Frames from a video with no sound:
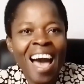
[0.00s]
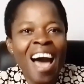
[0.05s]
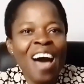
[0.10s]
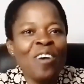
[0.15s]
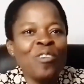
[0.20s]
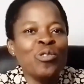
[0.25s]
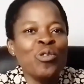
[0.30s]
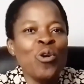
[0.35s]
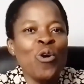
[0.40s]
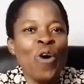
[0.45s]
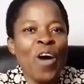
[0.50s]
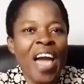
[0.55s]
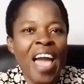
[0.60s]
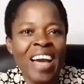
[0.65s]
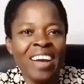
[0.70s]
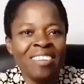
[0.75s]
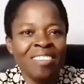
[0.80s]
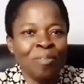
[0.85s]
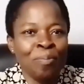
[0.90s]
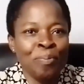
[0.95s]
how to
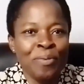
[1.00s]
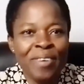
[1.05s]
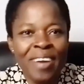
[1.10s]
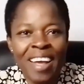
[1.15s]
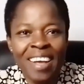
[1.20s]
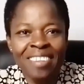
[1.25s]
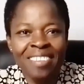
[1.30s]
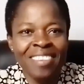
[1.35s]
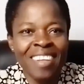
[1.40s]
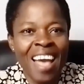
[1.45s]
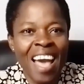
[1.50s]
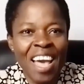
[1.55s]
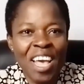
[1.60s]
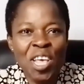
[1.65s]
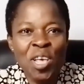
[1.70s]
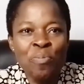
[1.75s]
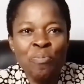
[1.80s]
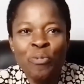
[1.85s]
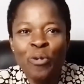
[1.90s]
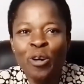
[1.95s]
express their
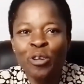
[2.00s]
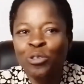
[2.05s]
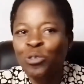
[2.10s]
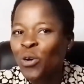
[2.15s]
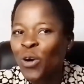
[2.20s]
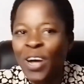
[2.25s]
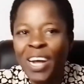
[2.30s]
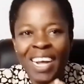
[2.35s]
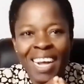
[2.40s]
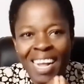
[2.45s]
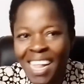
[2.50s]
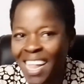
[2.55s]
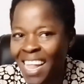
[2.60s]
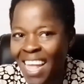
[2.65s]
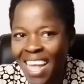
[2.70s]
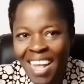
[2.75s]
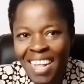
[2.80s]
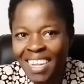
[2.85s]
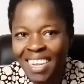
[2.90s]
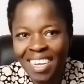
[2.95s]
emotion
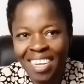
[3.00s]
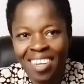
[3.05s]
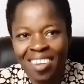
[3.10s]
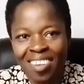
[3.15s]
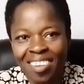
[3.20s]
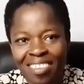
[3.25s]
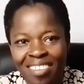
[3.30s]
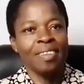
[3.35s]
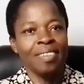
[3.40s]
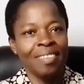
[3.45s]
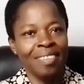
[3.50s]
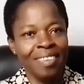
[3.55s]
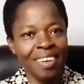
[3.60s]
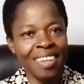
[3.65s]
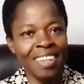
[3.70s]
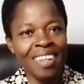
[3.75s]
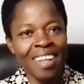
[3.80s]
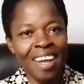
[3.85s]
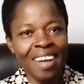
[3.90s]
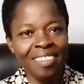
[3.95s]
clearly.
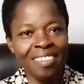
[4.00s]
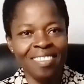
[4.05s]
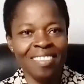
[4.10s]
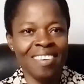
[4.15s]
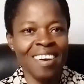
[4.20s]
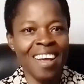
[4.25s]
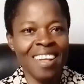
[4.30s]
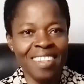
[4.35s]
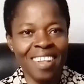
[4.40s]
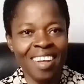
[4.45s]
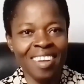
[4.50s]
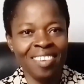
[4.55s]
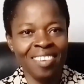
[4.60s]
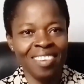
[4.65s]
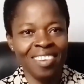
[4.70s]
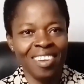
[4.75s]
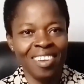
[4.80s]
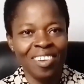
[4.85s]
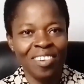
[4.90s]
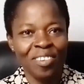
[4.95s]
The next
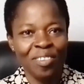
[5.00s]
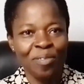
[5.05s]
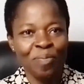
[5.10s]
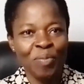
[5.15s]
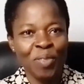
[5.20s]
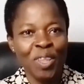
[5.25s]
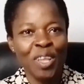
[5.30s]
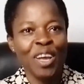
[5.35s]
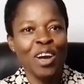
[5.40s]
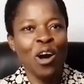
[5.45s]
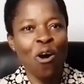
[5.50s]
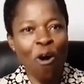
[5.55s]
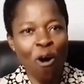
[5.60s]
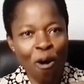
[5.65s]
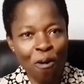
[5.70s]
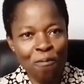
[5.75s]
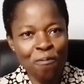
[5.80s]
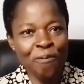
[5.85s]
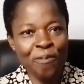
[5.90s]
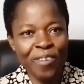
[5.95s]
strategy,
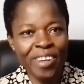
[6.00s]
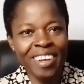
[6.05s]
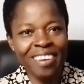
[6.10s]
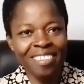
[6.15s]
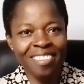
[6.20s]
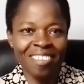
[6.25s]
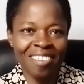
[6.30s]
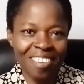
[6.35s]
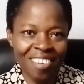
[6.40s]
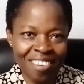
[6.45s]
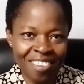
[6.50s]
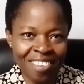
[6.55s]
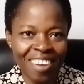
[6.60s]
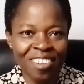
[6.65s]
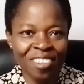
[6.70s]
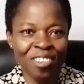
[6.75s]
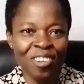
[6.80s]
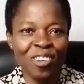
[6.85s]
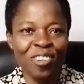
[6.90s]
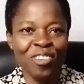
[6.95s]
conflict
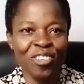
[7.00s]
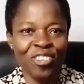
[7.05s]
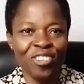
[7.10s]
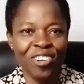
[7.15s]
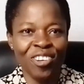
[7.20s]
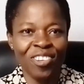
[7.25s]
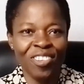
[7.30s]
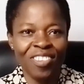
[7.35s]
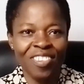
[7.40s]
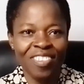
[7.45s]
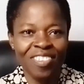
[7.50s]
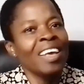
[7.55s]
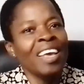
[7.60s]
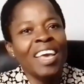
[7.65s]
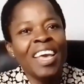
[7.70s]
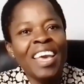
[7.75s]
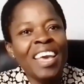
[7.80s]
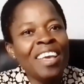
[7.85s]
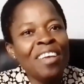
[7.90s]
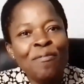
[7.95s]
resolution.
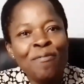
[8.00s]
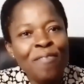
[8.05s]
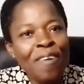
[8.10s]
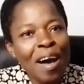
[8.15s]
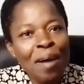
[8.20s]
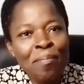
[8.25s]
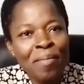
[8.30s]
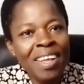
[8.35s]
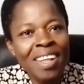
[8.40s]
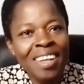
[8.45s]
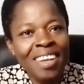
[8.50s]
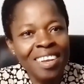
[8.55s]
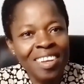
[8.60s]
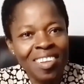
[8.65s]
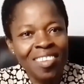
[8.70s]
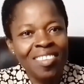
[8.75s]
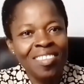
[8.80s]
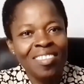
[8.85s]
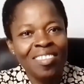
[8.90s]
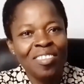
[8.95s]
In
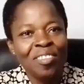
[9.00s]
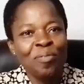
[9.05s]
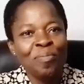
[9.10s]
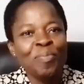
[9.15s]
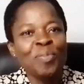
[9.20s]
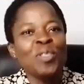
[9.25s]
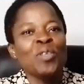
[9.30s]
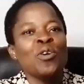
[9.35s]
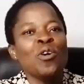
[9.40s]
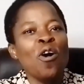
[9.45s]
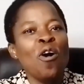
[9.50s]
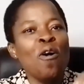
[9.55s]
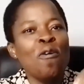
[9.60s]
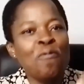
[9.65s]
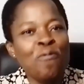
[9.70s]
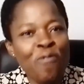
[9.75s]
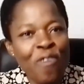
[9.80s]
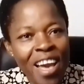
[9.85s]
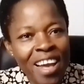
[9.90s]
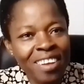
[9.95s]
family,
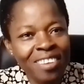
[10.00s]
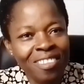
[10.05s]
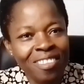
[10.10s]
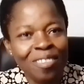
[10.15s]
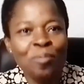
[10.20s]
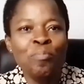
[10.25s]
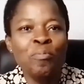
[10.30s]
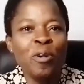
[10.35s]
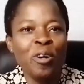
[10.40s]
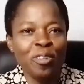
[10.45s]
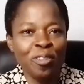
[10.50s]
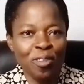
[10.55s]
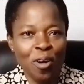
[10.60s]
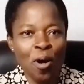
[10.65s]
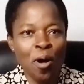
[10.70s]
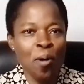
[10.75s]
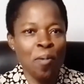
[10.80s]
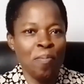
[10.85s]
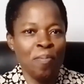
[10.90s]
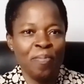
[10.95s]
offense must
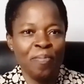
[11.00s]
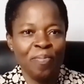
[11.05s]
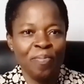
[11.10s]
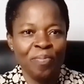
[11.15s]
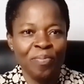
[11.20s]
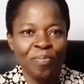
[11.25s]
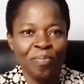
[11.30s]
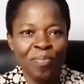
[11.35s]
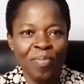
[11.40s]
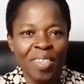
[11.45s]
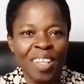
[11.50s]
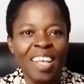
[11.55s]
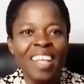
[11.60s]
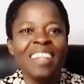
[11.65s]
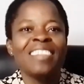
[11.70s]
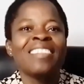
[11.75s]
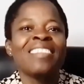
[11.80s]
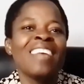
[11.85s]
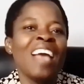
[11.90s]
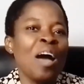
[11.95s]
come.
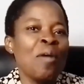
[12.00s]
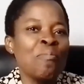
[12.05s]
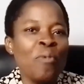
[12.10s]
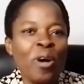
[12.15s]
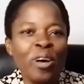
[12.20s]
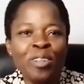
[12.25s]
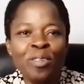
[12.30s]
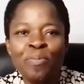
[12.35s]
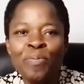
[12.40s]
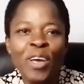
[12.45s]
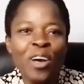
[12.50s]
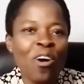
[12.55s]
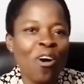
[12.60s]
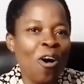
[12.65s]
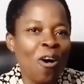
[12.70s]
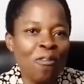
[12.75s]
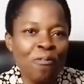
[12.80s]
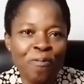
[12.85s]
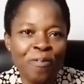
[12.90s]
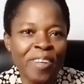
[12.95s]
There must be
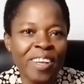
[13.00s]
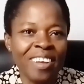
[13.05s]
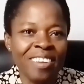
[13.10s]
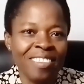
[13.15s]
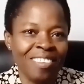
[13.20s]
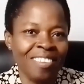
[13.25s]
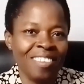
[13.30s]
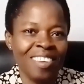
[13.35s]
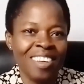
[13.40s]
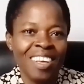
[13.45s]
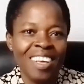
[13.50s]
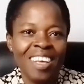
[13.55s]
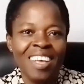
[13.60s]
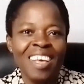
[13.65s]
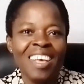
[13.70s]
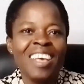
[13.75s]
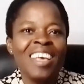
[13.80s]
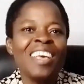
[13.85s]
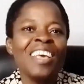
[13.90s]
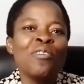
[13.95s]
conflict
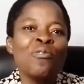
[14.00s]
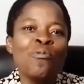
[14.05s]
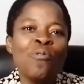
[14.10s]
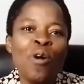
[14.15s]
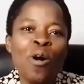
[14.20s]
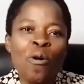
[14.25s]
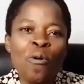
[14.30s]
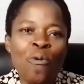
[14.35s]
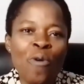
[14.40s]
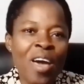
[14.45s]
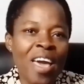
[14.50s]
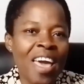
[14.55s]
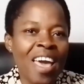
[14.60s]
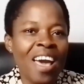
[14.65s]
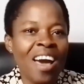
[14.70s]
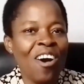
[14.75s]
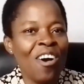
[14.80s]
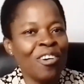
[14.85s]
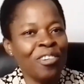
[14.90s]
in one way